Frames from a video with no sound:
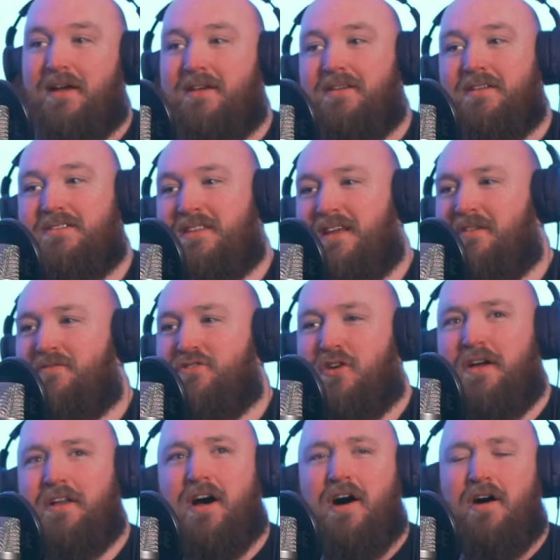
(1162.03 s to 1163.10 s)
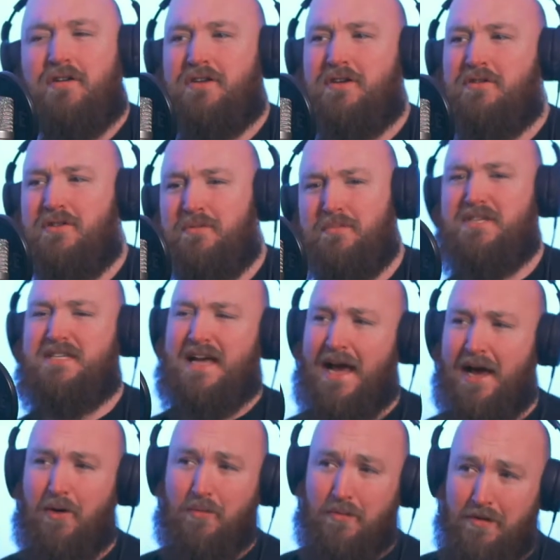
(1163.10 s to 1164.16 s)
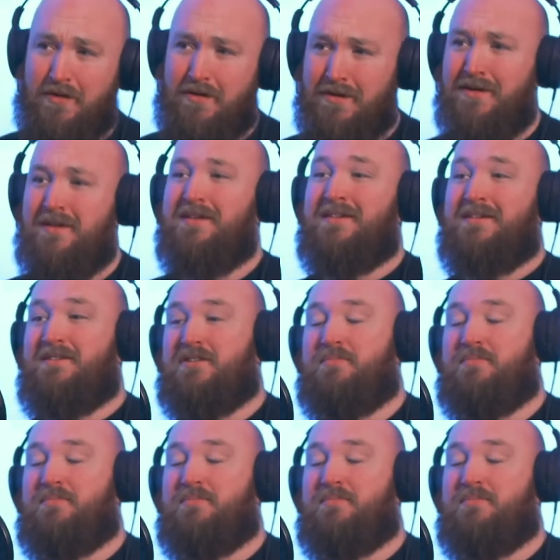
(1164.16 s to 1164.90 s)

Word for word: like, instead of trying to argue them down, yeah.